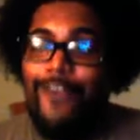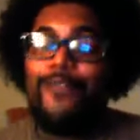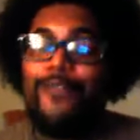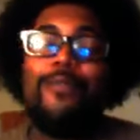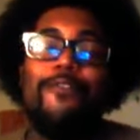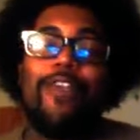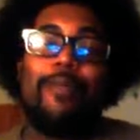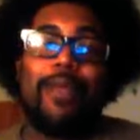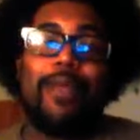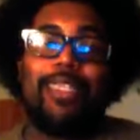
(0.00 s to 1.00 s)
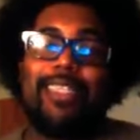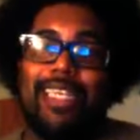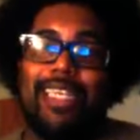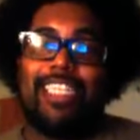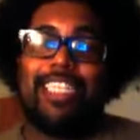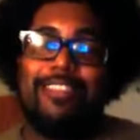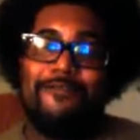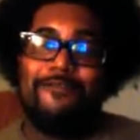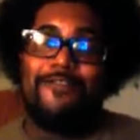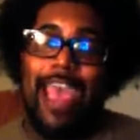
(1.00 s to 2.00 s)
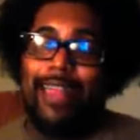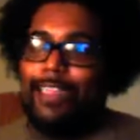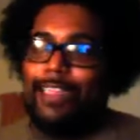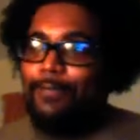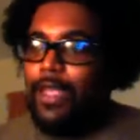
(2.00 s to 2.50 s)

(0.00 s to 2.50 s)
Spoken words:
from the vaping section Valley.